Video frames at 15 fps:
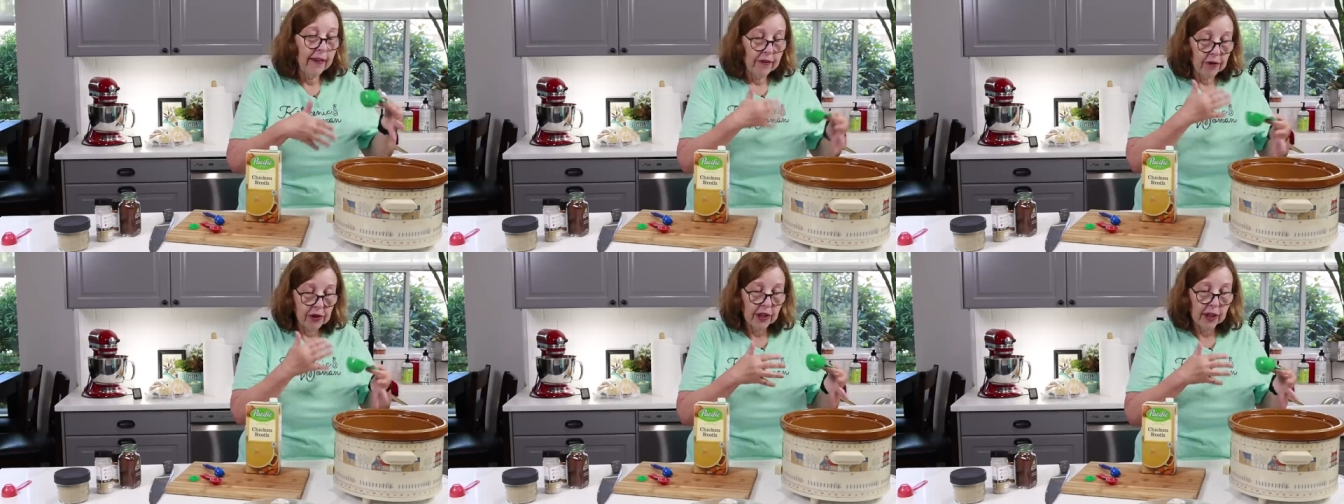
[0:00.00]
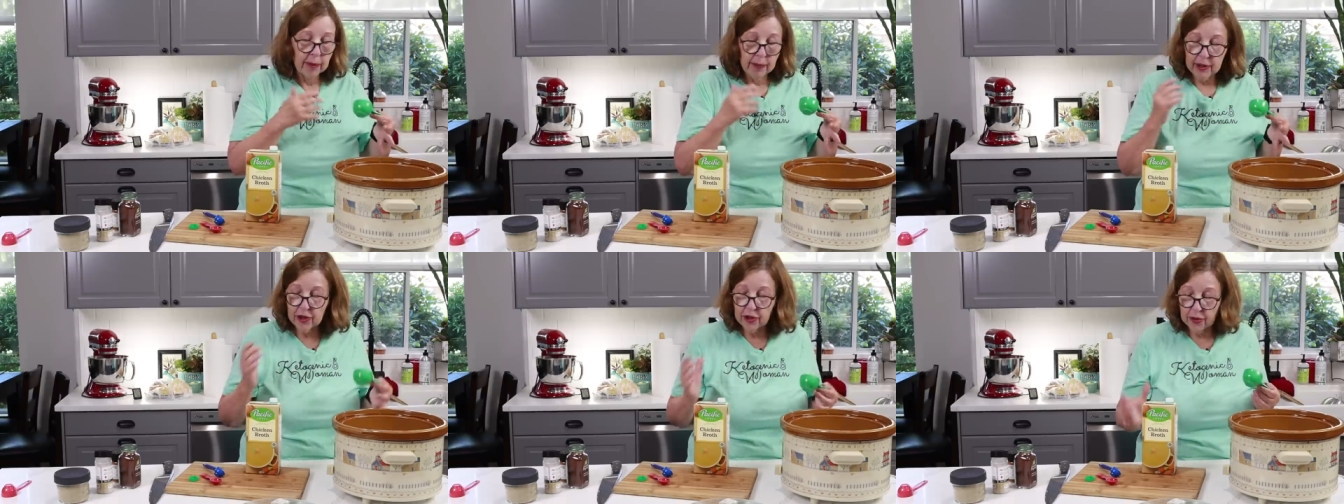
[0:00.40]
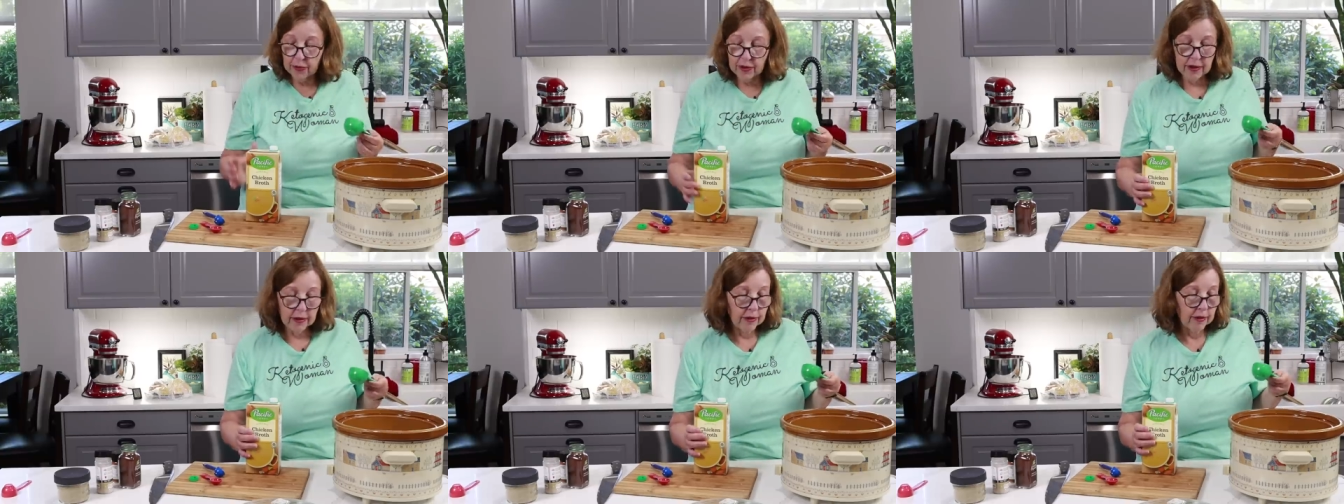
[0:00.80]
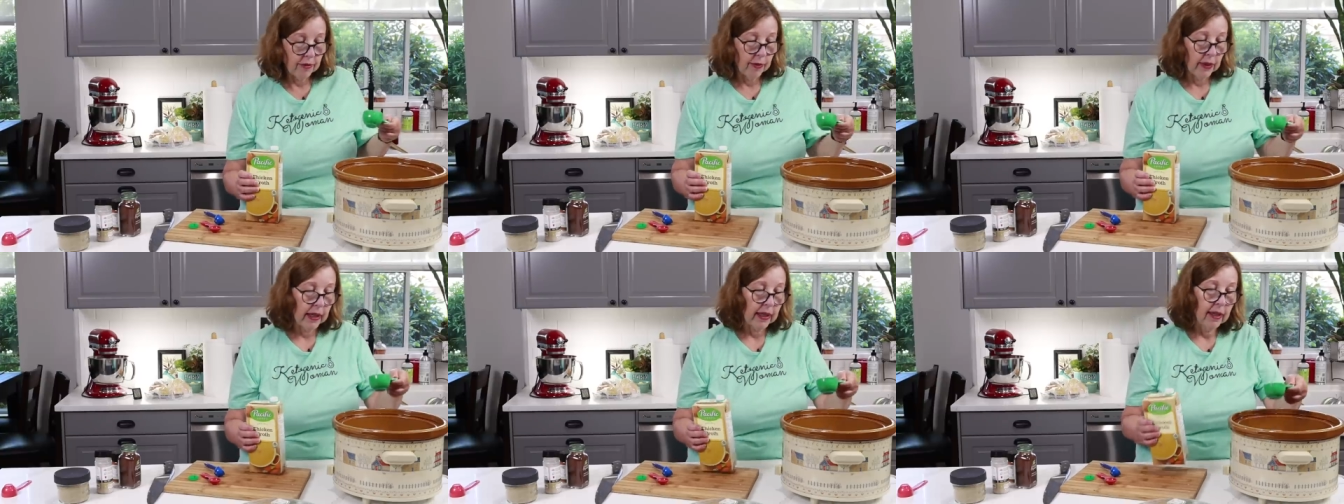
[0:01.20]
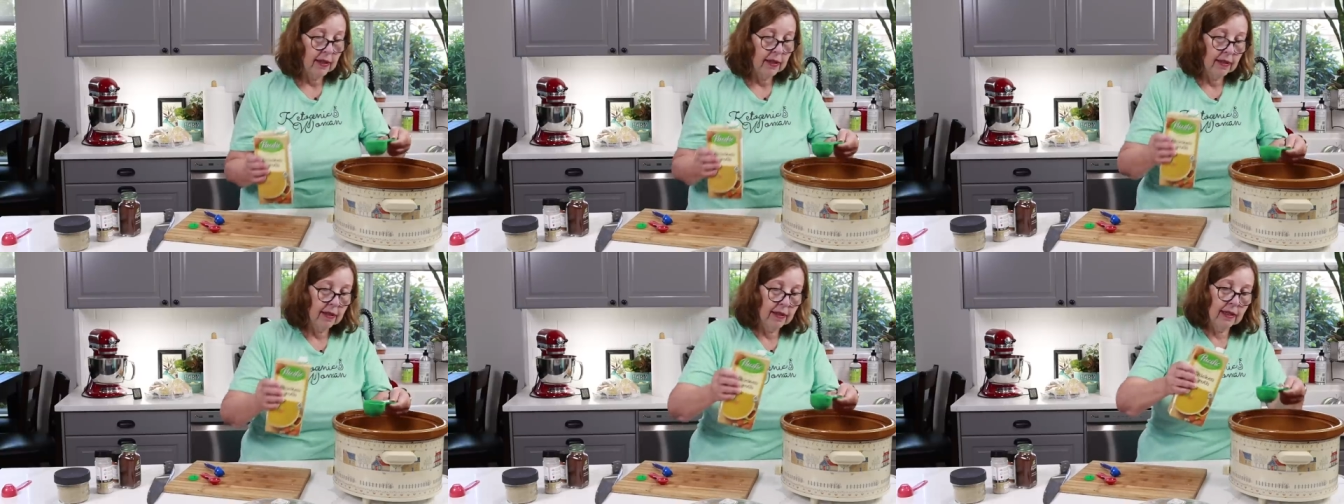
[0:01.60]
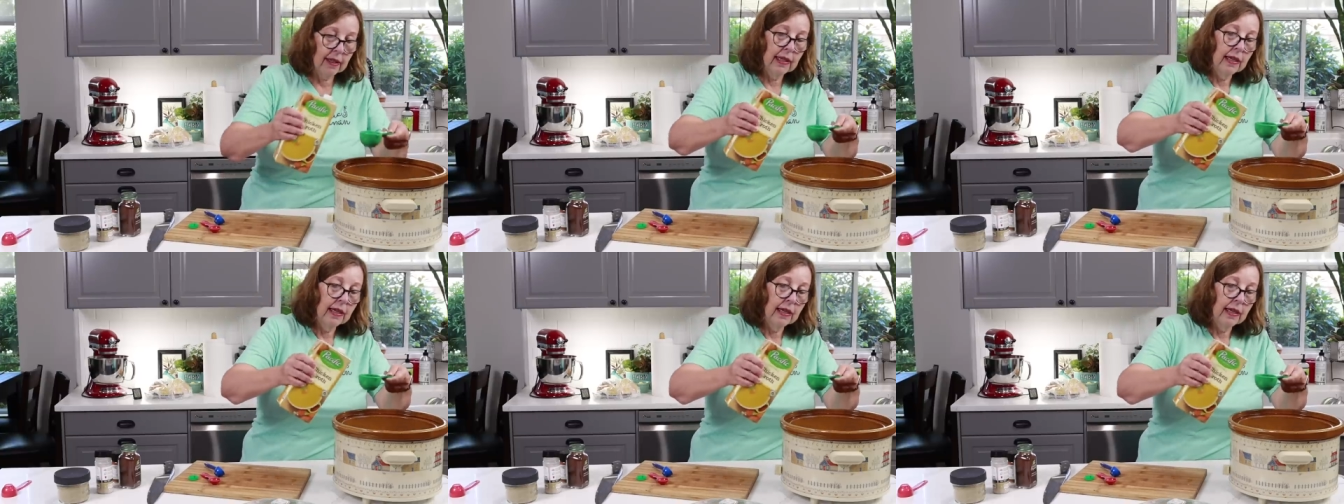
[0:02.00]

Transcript: and there's going to be juices released.